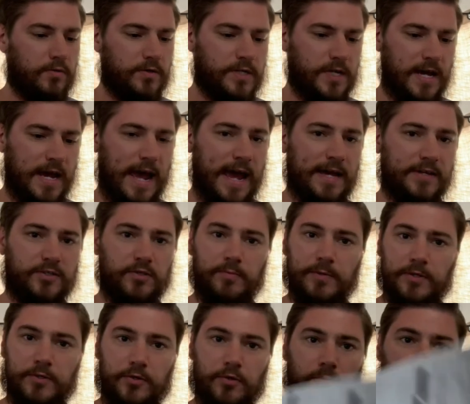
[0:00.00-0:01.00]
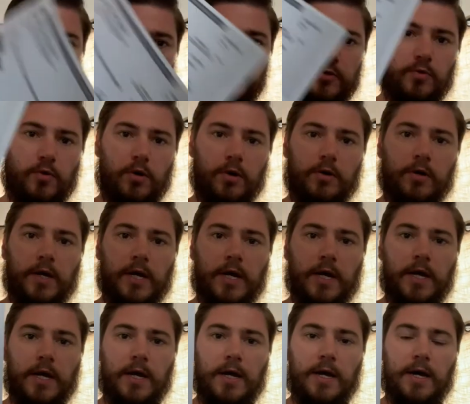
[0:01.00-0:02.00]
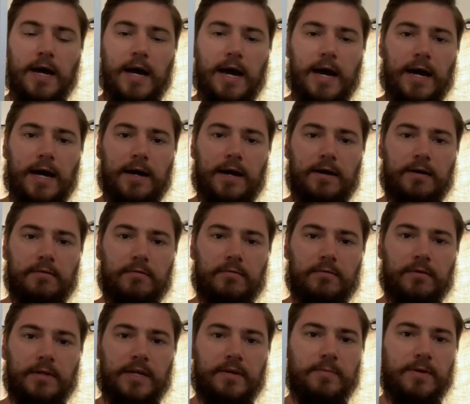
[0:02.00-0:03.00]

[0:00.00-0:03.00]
hassle me too much or lead me